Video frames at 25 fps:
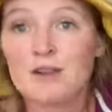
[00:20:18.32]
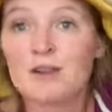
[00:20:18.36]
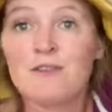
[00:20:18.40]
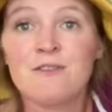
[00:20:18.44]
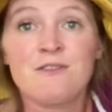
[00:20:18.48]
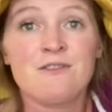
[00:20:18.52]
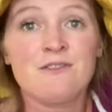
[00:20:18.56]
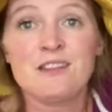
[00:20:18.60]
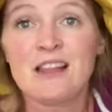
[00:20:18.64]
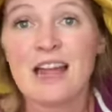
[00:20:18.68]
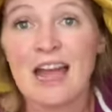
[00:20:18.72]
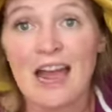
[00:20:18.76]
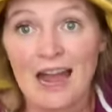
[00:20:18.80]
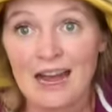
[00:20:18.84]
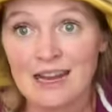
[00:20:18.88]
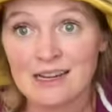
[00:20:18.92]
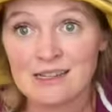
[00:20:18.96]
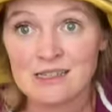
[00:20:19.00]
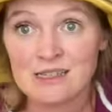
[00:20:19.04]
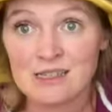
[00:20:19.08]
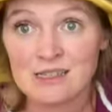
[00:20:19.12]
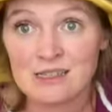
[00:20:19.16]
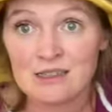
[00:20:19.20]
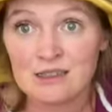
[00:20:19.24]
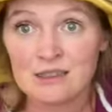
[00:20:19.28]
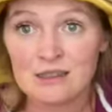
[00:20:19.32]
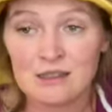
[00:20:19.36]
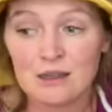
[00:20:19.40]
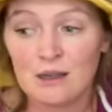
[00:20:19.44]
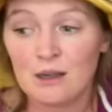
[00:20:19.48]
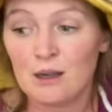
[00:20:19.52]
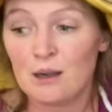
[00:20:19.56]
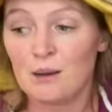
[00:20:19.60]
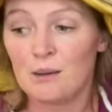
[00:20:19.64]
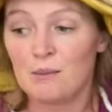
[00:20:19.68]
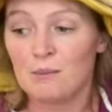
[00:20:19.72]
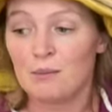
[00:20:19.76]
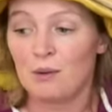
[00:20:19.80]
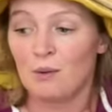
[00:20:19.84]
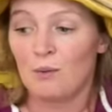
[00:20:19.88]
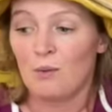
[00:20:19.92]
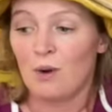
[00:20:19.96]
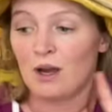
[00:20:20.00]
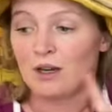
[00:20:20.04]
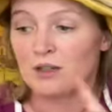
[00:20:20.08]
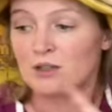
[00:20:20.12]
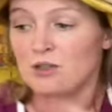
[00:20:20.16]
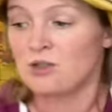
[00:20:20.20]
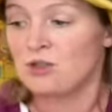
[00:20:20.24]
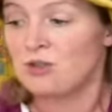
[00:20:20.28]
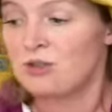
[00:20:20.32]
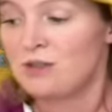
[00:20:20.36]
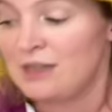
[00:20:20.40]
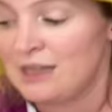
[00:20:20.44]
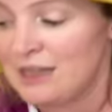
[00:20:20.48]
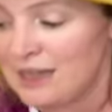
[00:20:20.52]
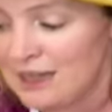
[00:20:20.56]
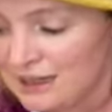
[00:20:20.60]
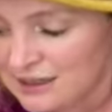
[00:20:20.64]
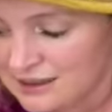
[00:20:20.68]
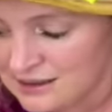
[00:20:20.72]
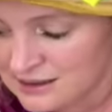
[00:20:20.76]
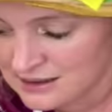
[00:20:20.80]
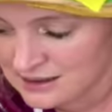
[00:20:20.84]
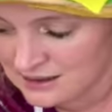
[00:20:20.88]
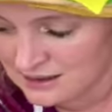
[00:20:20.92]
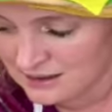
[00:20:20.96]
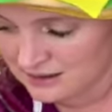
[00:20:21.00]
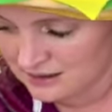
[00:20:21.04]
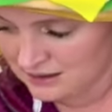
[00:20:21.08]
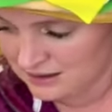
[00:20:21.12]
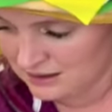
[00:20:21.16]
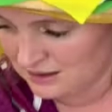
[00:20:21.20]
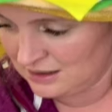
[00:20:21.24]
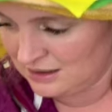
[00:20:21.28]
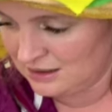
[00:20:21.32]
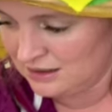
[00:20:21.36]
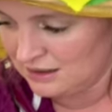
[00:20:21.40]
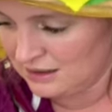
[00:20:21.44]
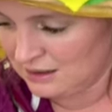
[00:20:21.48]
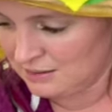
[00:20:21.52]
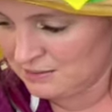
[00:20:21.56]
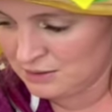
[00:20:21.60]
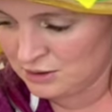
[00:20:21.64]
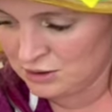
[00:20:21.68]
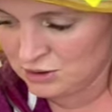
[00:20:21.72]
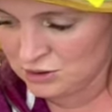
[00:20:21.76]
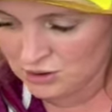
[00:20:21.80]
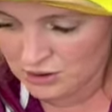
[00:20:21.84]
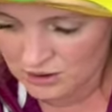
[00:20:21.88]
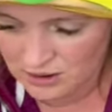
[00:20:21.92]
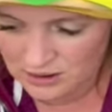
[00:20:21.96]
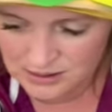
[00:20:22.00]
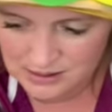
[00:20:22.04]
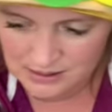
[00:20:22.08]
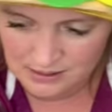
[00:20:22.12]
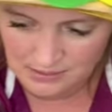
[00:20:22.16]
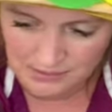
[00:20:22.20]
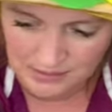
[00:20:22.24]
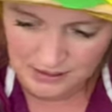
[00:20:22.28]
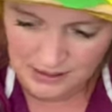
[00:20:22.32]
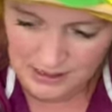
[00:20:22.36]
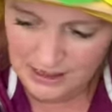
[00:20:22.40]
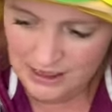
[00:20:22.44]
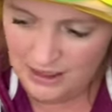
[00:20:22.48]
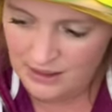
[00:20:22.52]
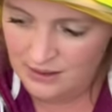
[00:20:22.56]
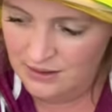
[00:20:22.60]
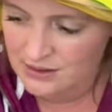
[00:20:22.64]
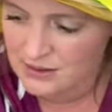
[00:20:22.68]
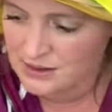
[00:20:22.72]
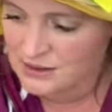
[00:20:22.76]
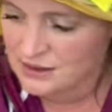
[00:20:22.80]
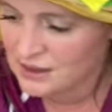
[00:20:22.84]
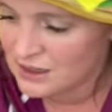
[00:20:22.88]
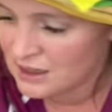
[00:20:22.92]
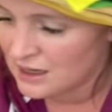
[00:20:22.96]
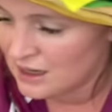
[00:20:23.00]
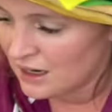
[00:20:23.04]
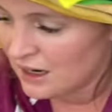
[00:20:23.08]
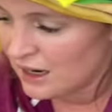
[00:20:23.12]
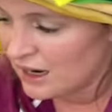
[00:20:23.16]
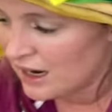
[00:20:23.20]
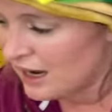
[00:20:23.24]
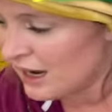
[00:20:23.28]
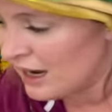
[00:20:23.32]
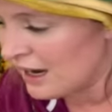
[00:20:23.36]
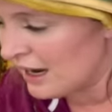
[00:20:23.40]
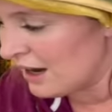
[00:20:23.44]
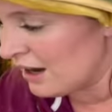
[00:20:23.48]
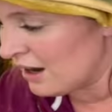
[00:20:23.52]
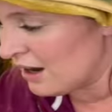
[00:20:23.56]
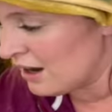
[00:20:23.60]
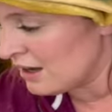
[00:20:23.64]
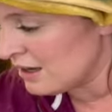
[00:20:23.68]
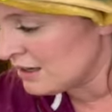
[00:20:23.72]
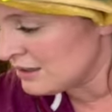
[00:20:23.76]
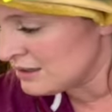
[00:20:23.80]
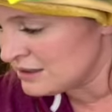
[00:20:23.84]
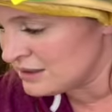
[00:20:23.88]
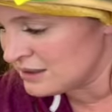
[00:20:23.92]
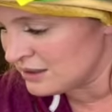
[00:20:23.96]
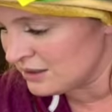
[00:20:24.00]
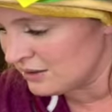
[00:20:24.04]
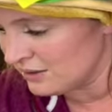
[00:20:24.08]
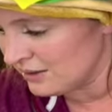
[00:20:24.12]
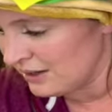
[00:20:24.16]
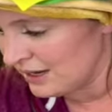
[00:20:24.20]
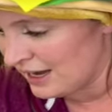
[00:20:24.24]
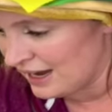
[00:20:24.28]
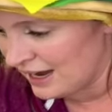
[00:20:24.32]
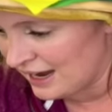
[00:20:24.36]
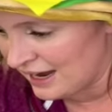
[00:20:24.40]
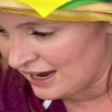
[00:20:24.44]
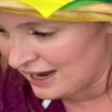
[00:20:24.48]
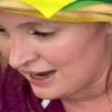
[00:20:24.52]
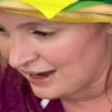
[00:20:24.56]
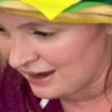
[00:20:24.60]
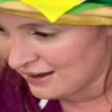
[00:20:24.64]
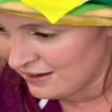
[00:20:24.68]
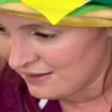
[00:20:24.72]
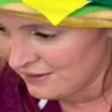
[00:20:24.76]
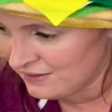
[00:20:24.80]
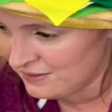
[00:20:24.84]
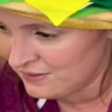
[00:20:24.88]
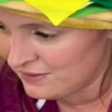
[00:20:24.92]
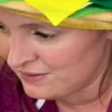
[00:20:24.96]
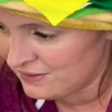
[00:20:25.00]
flat. But watch this. Let me show you something else. I also have,